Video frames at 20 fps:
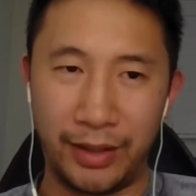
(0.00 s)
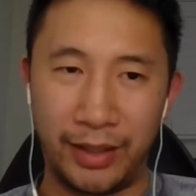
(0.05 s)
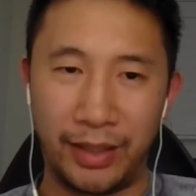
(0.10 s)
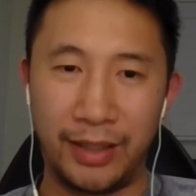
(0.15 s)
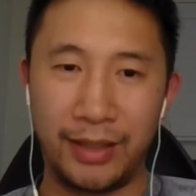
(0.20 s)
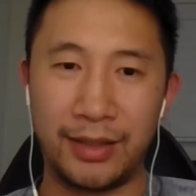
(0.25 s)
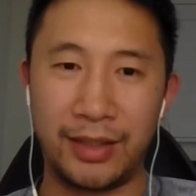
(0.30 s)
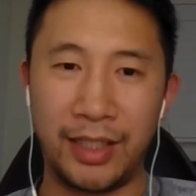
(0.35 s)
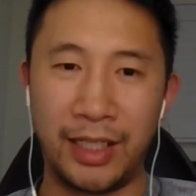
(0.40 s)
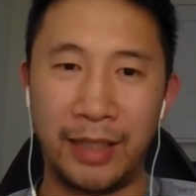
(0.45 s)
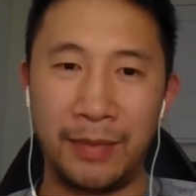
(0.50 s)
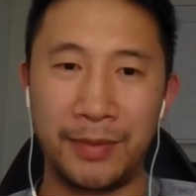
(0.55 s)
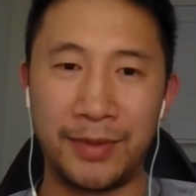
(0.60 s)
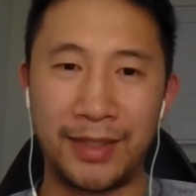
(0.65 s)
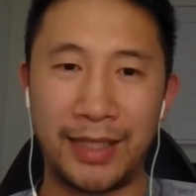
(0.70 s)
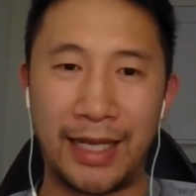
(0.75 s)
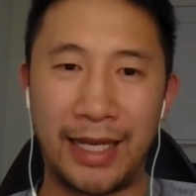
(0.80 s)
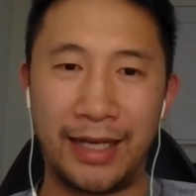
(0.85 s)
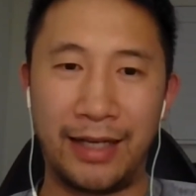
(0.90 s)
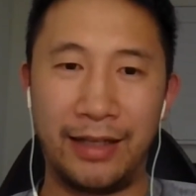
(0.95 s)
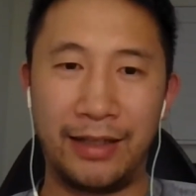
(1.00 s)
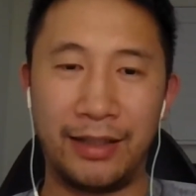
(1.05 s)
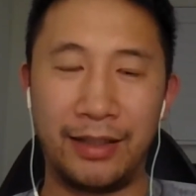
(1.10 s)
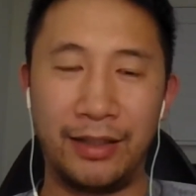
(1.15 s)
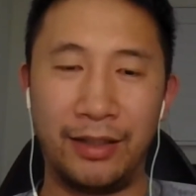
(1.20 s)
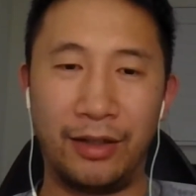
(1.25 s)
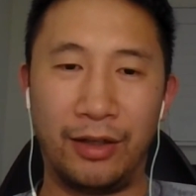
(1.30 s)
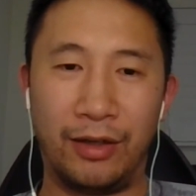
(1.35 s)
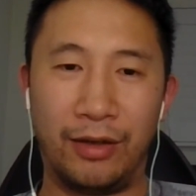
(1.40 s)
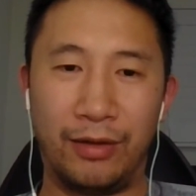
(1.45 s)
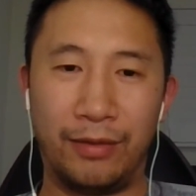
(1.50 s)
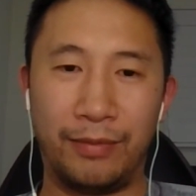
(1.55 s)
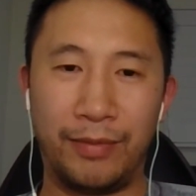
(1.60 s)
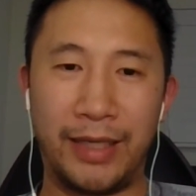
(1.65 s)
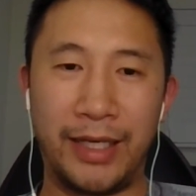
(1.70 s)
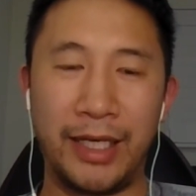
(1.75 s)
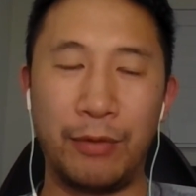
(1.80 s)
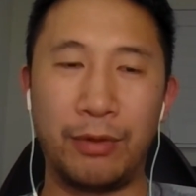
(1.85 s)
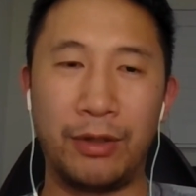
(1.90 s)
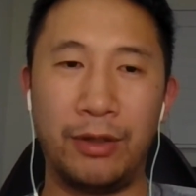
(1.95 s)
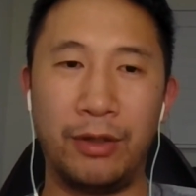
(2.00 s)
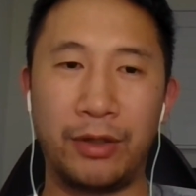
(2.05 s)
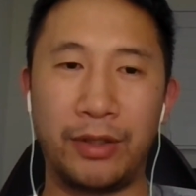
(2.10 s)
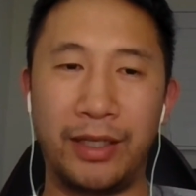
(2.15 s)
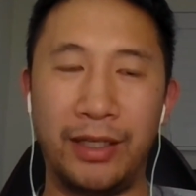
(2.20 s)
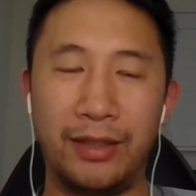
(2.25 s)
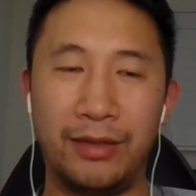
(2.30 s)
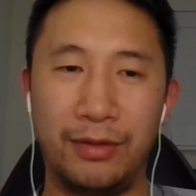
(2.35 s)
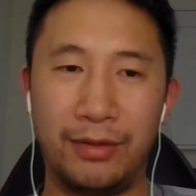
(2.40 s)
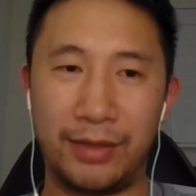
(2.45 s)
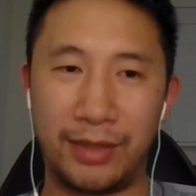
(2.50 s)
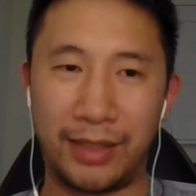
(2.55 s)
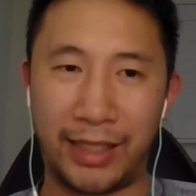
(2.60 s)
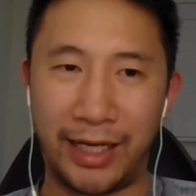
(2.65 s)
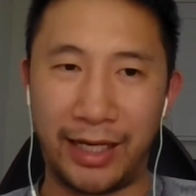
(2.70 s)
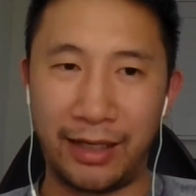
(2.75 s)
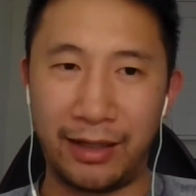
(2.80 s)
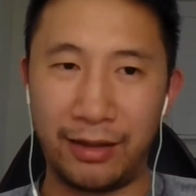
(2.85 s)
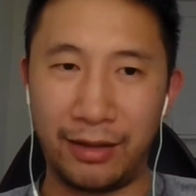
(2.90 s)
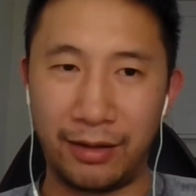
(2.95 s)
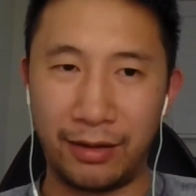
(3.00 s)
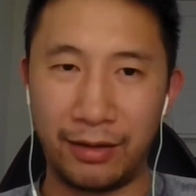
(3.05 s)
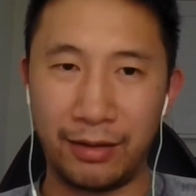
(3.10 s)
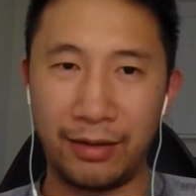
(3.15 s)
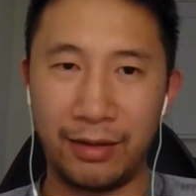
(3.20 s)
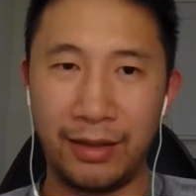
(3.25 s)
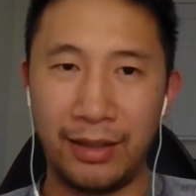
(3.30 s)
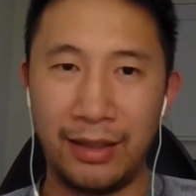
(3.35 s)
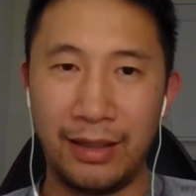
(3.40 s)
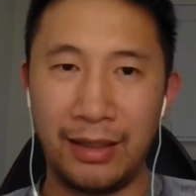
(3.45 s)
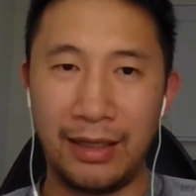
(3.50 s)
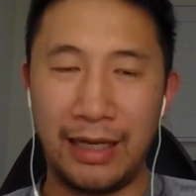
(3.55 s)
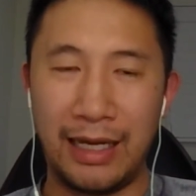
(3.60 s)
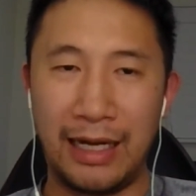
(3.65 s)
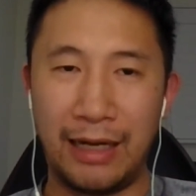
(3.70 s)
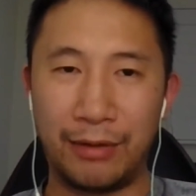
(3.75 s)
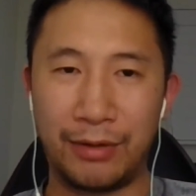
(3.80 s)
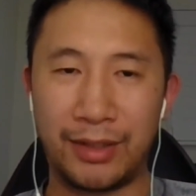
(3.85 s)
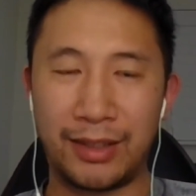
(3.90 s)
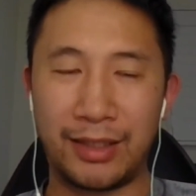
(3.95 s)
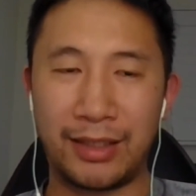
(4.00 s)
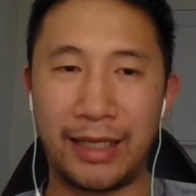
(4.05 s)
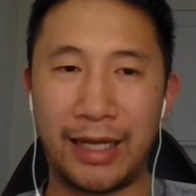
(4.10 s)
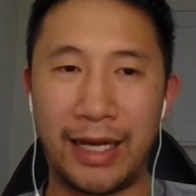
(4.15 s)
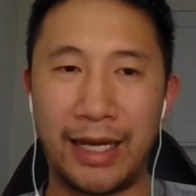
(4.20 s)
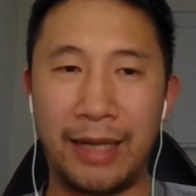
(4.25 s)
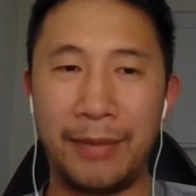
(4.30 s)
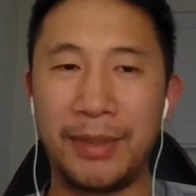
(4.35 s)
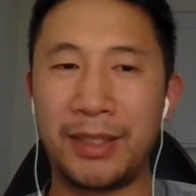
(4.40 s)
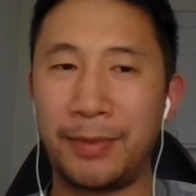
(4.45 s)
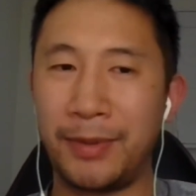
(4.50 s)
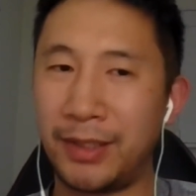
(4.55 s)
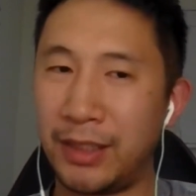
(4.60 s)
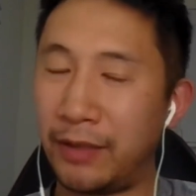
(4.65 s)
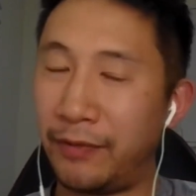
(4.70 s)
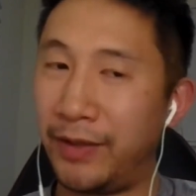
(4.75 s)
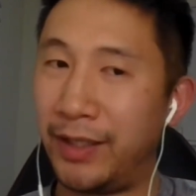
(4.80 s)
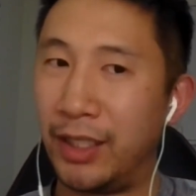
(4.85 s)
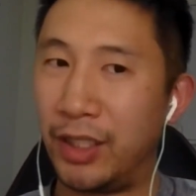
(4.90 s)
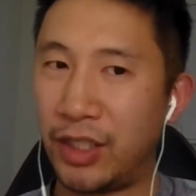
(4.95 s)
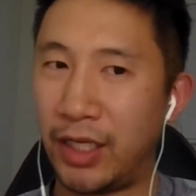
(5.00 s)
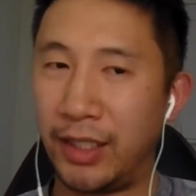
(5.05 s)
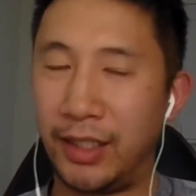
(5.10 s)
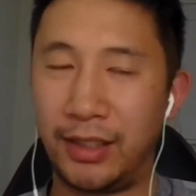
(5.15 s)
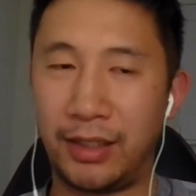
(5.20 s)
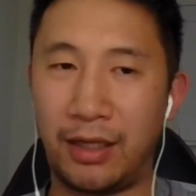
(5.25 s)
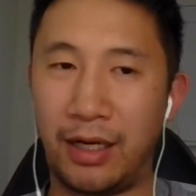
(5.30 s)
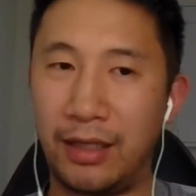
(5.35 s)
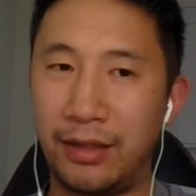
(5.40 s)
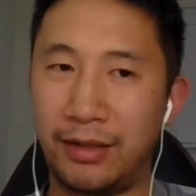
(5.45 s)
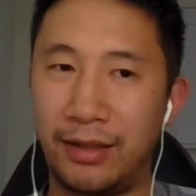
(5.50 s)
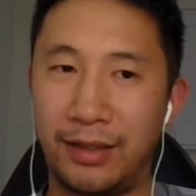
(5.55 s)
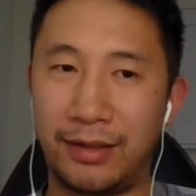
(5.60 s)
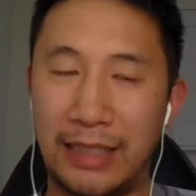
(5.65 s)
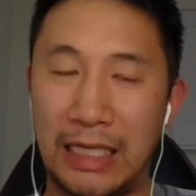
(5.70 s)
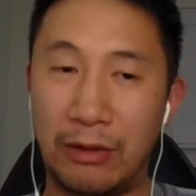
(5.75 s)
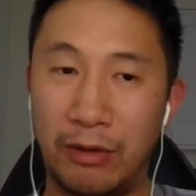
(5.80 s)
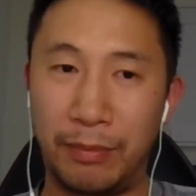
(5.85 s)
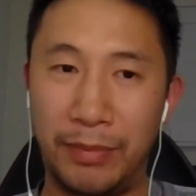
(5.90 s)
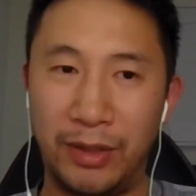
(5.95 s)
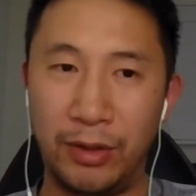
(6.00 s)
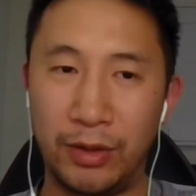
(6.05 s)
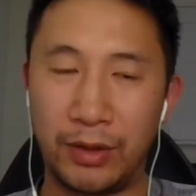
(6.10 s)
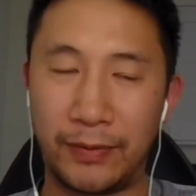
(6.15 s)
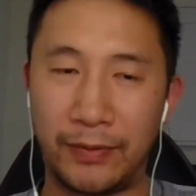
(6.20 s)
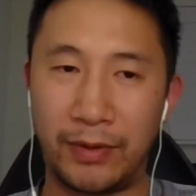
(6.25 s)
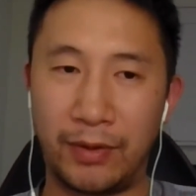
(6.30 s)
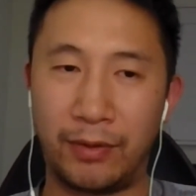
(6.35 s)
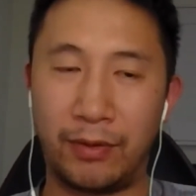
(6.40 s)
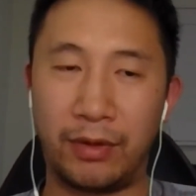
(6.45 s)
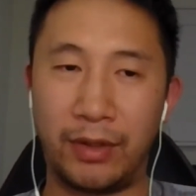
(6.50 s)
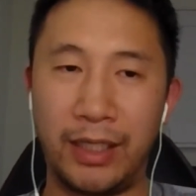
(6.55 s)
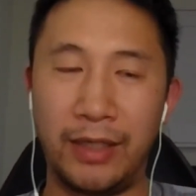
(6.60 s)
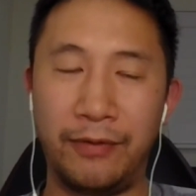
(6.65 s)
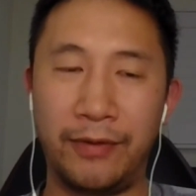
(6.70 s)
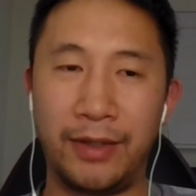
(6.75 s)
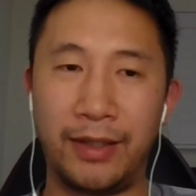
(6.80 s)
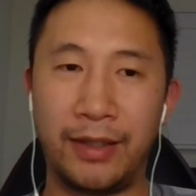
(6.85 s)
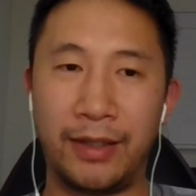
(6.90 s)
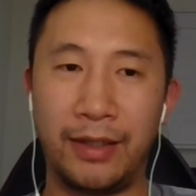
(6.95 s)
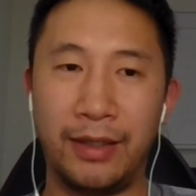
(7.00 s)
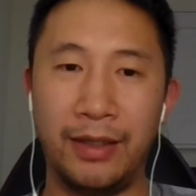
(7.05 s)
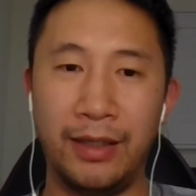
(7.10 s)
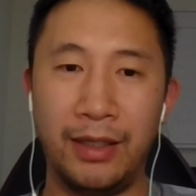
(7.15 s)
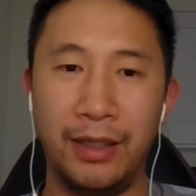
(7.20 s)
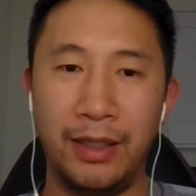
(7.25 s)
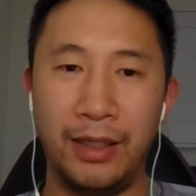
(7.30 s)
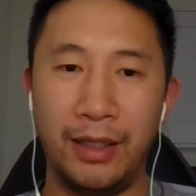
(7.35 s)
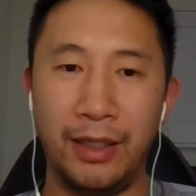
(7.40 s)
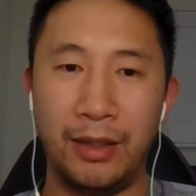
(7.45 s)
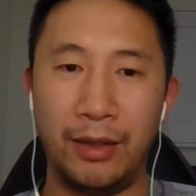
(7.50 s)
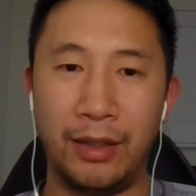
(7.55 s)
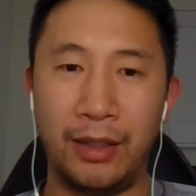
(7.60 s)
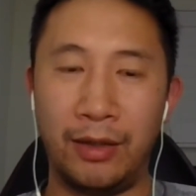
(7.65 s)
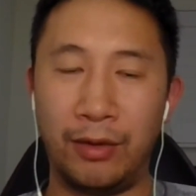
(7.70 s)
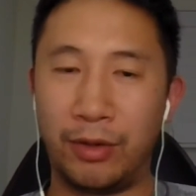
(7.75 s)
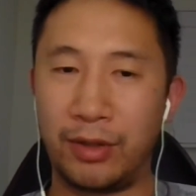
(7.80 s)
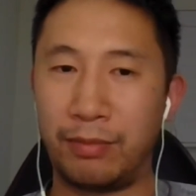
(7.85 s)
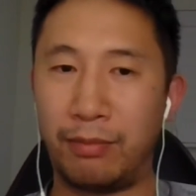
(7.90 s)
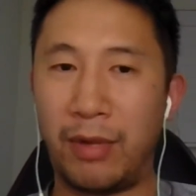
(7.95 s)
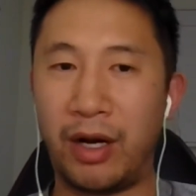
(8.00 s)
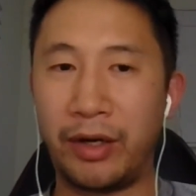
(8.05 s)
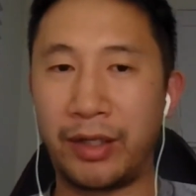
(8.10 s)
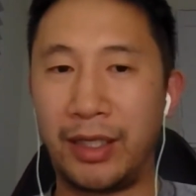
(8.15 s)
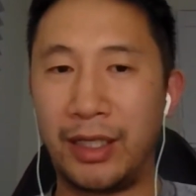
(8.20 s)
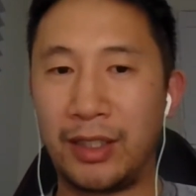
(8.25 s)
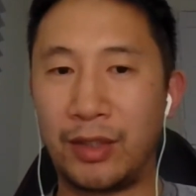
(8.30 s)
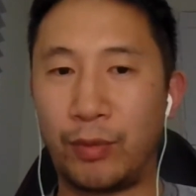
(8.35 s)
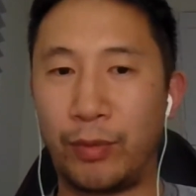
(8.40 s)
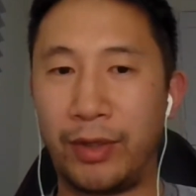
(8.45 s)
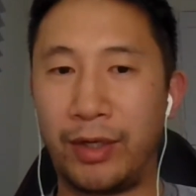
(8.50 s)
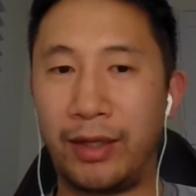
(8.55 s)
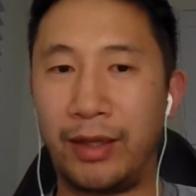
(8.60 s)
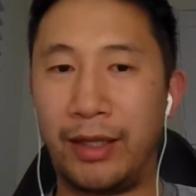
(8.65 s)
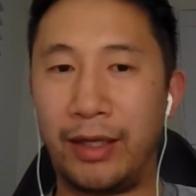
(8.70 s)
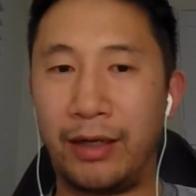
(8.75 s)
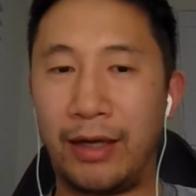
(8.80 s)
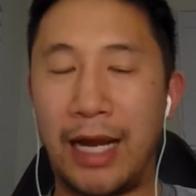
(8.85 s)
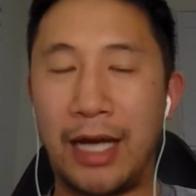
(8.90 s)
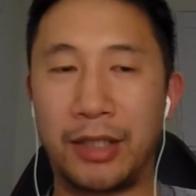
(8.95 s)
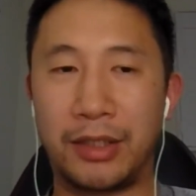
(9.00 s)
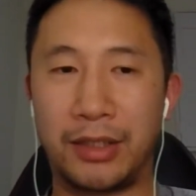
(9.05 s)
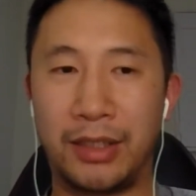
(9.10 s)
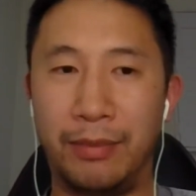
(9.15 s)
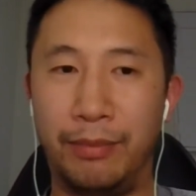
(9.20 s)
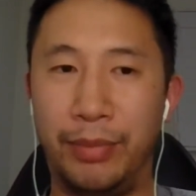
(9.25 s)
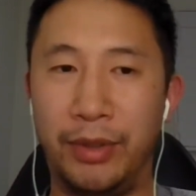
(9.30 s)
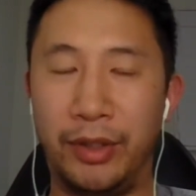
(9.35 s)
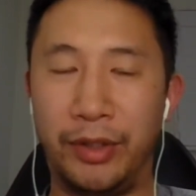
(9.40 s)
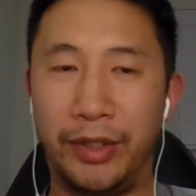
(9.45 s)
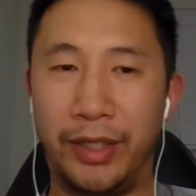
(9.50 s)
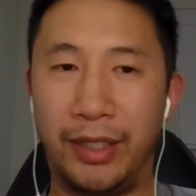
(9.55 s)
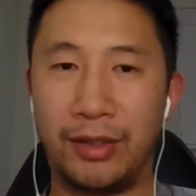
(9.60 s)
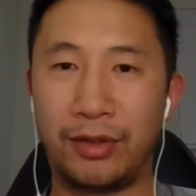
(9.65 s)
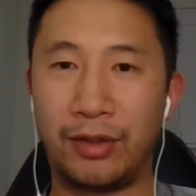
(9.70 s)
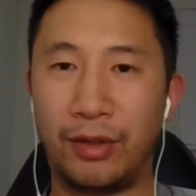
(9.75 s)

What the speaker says: It seems that anyone looking to scale outside, I mean, specifically in the Chinese context, that would be useful, or even in those markets where they're actually building.